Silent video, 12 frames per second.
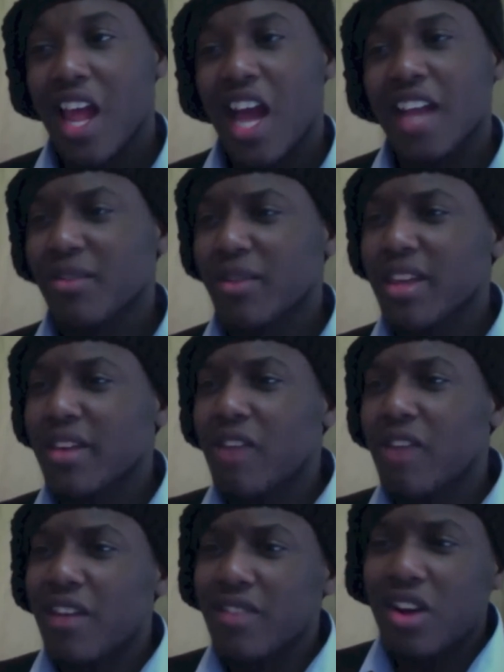After we
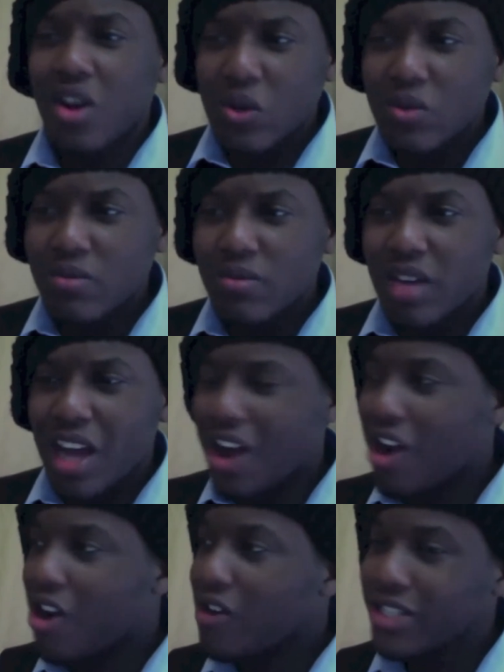arrived home, I
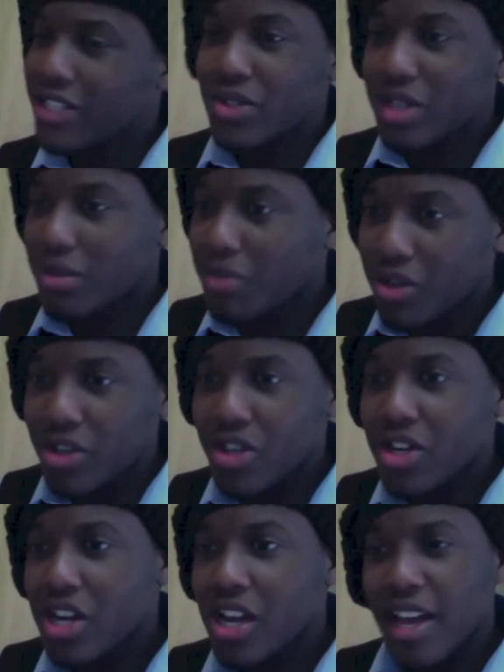hurried to a computer
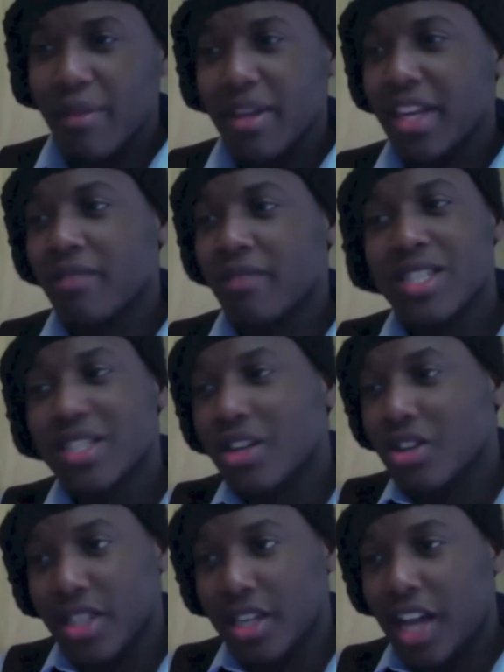and began
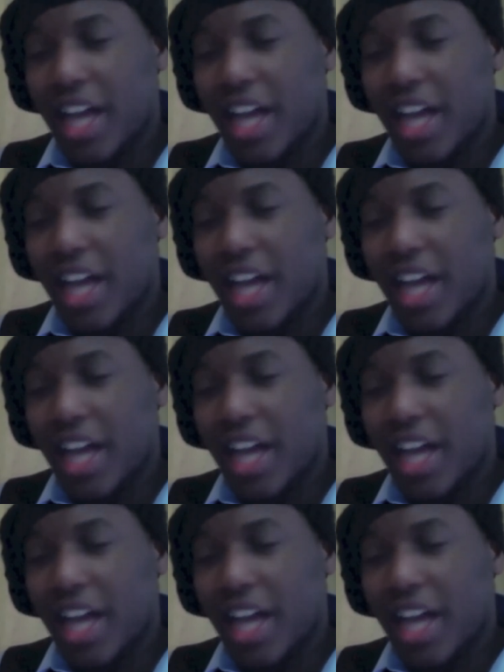researching.